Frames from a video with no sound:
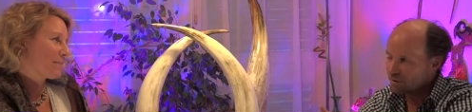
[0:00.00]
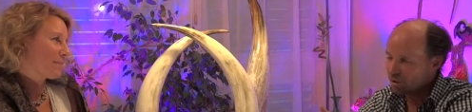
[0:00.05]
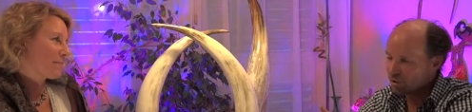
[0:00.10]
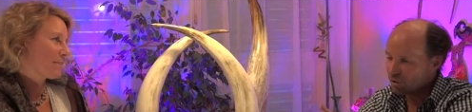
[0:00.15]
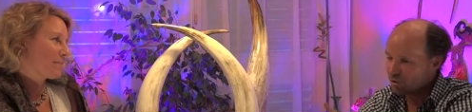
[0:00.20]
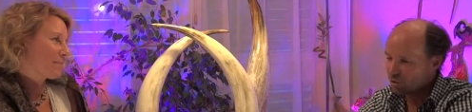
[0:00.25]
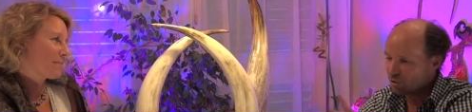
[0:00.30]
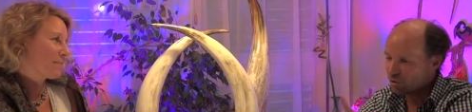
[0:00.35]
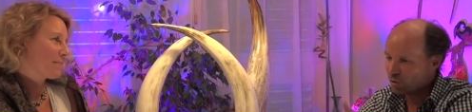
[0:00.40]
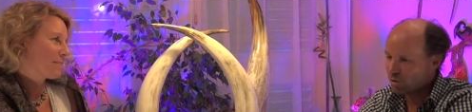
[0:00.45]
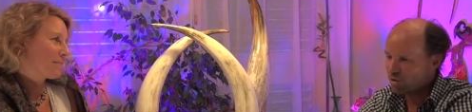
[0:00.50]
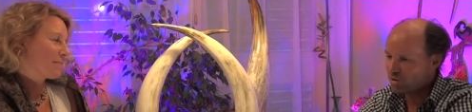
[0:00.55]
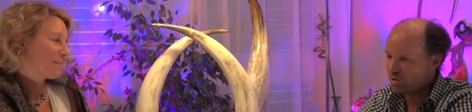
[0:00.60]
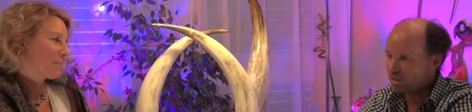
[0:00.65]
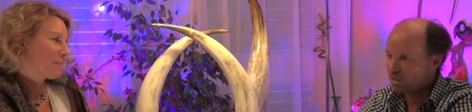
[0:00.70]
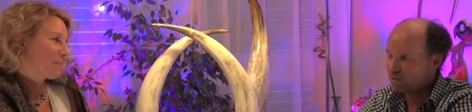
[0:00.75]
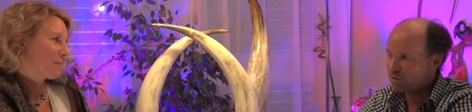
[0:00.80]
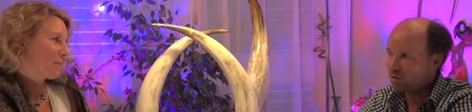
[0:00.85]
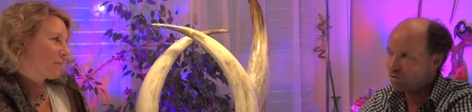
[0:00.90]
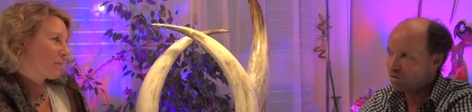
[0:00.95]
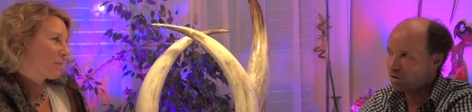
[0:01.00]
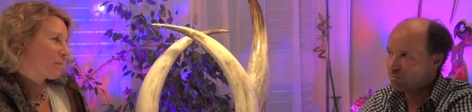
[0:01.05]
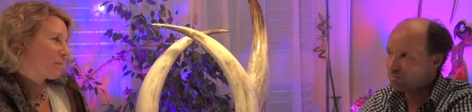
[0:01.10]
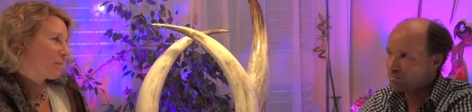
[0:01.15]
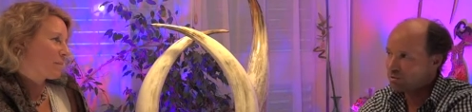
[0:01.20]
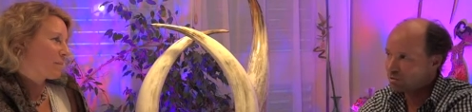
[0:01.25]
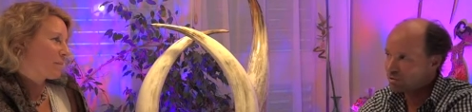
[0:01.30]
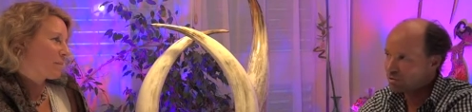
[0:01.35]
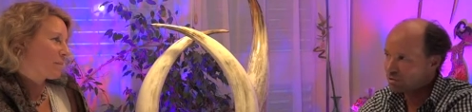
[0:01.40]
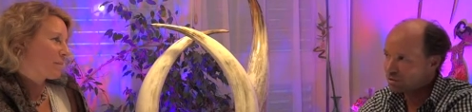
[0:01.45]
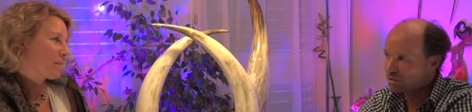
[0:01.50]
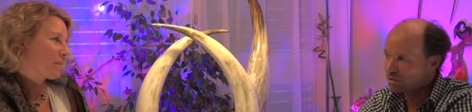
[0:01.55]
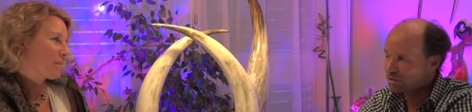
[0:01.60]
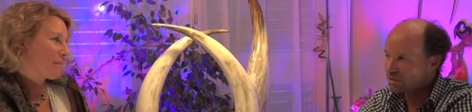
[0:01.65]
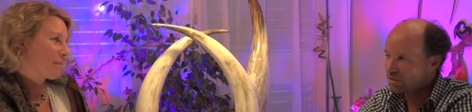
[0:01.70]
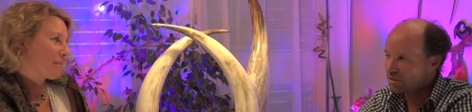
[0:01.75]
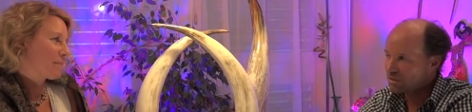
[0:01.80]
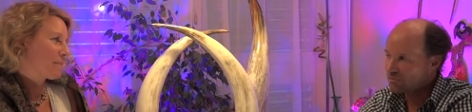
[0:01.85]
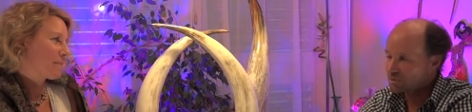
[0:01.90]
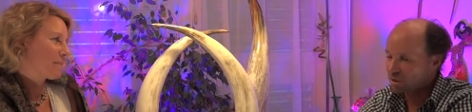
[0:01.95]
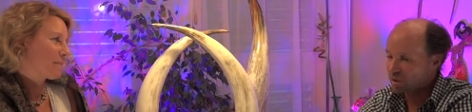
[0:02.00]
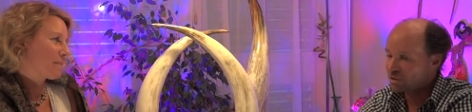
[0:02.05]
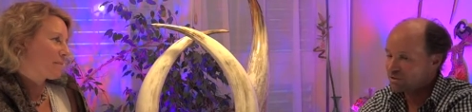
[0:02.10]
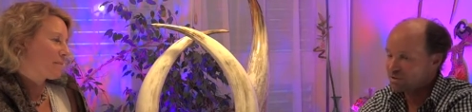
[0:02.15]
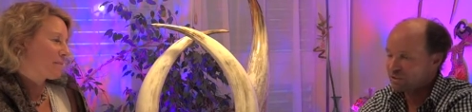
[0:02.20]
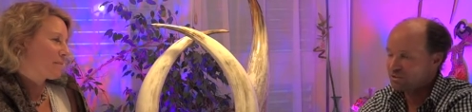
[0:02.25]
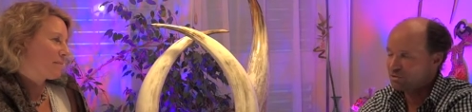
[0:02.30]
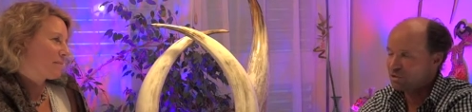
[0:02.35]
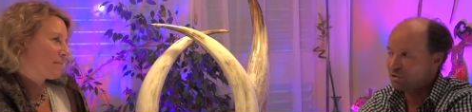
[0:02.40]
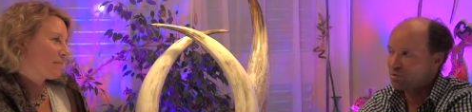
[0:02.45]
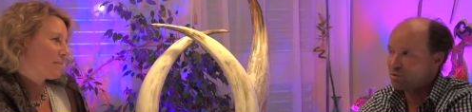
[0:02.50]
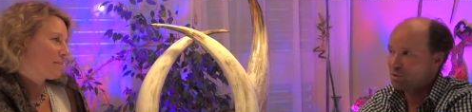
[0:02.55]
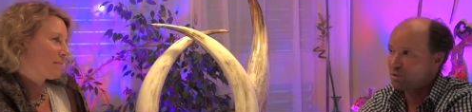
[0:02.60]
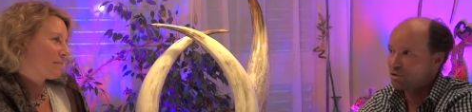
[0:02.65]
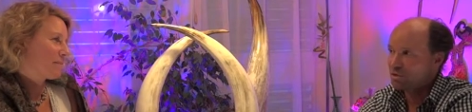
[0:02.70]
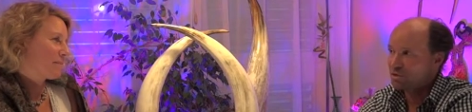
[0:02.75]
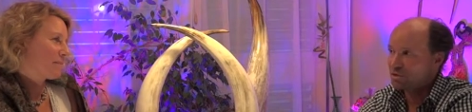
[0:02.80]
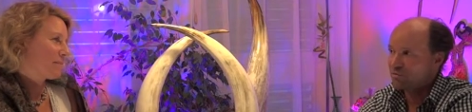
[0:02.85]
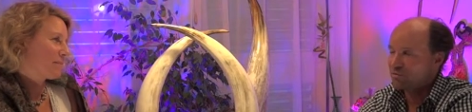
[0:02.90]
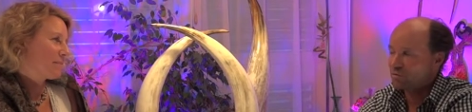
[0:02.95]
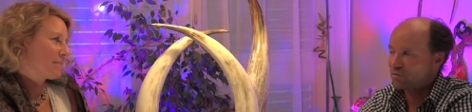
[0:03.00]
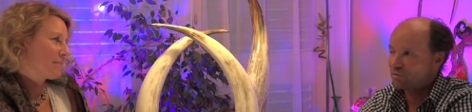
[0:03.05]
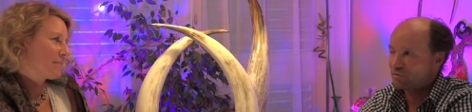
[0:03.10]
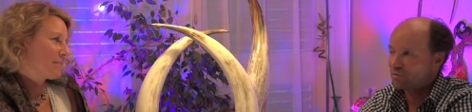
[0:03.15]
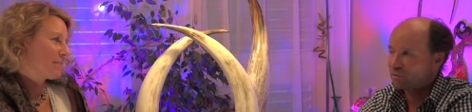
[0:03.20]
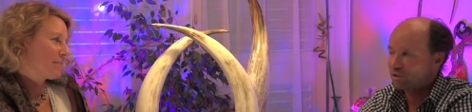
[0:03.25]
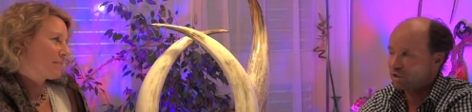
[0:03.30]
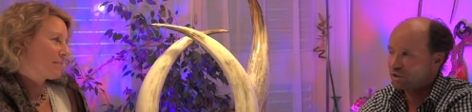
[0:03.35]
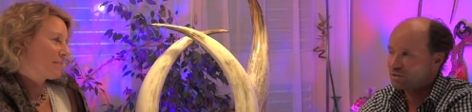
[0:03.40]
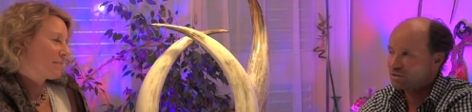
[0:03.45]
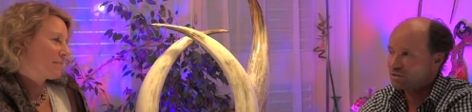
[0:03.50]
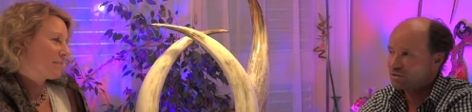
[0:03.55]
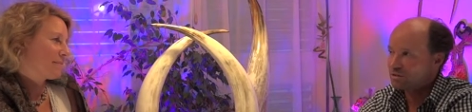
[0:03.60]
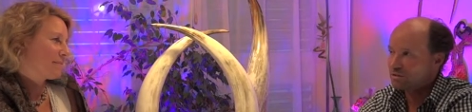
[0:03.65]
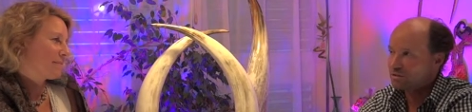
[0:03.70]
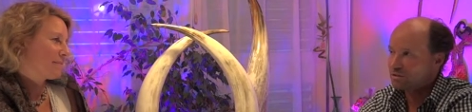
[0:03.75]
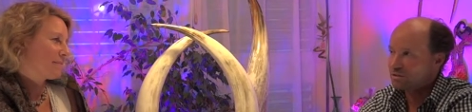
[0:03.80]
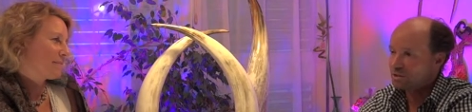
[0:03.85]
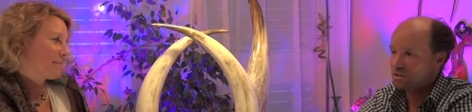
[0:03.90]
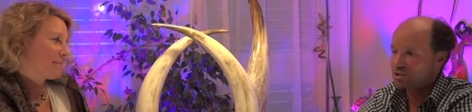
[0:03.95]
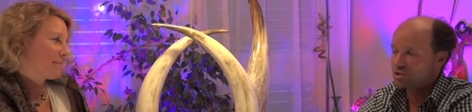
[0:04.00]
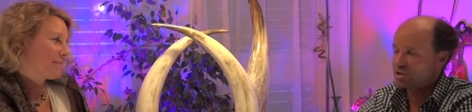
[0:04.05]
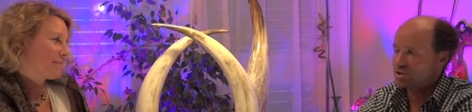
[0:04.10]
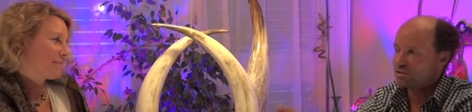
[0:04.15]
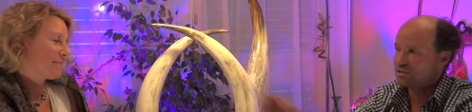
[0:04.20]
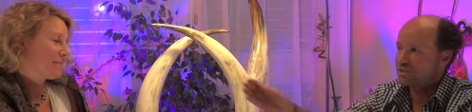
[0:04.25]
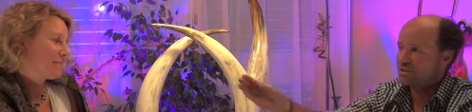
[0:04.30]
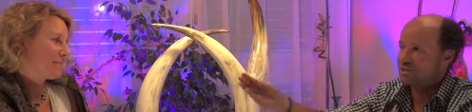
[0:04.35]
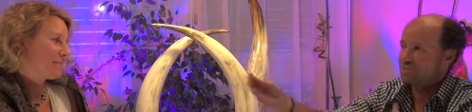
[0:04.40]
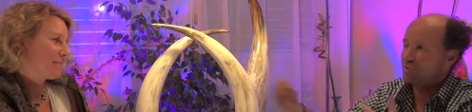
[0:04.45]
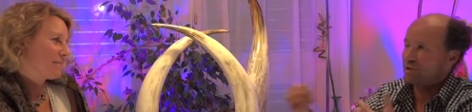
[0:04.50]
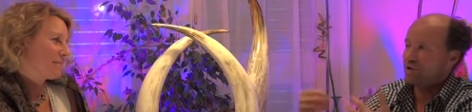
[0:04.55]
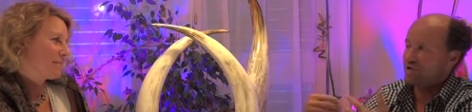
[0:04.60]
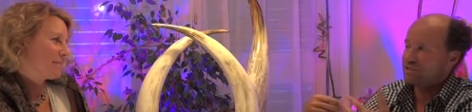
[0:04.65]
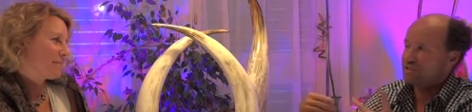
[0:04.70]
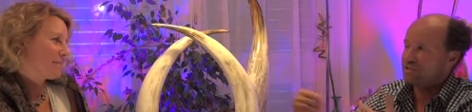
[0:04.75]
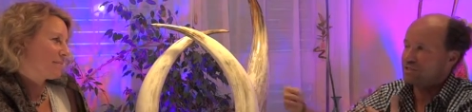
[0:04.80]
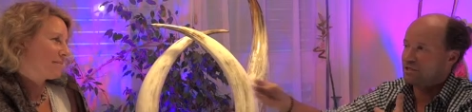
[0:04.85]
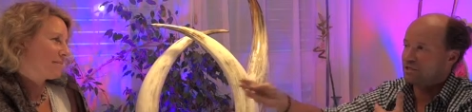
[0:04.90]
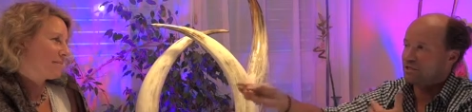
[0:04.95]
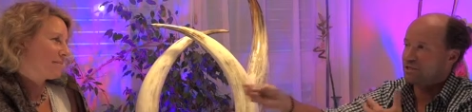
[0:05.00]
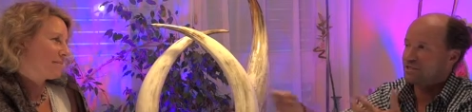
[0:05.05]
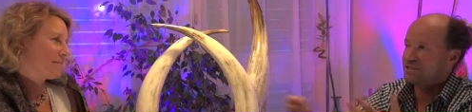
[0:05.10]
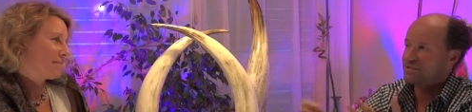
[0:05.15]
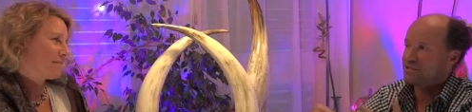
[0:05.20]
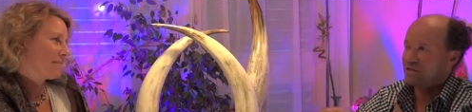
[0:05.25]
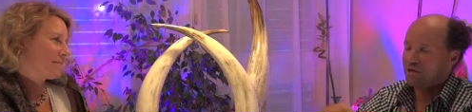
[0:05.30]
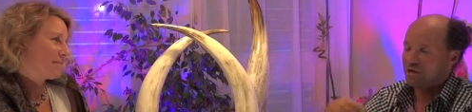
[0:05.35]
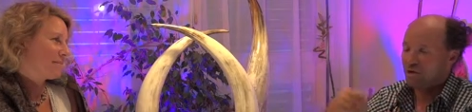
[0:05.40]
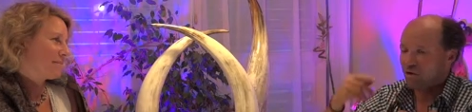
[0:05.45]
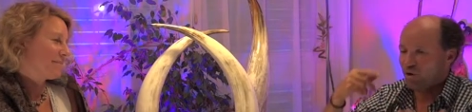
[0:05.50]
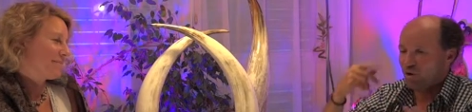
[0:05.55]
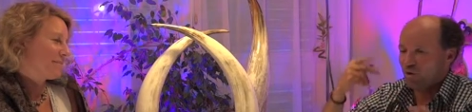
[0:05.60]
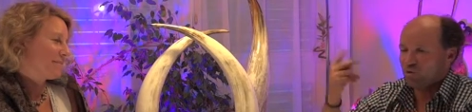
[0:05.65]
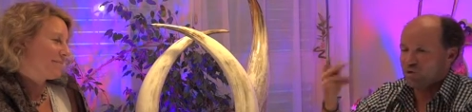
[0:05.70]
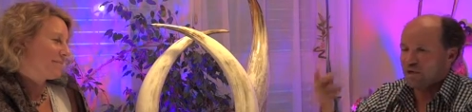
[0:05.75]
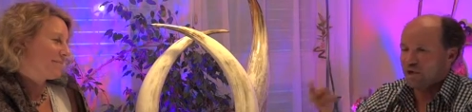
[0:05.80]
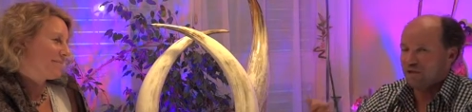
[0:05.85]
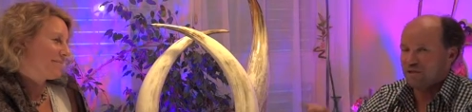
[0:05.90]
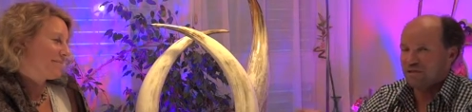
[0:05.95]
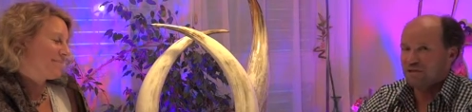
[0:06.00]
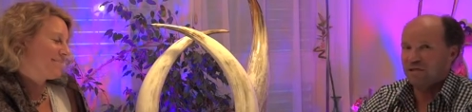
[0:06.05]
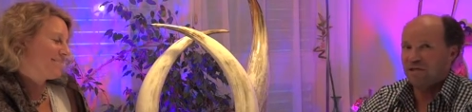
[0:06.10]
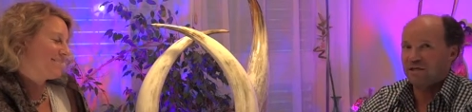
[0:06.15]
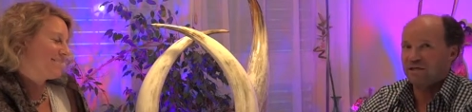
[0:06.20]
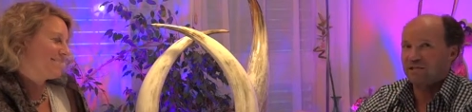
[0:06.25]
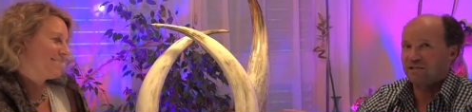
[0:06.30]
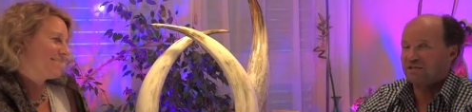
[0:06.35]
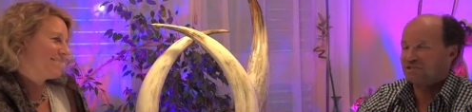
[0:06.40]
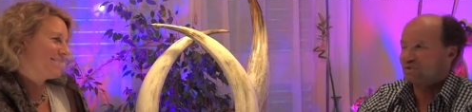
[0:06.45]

Speaker 1: Are you calling that corrupt or not? because he's not working for, for it. He's just expressing his own ideas,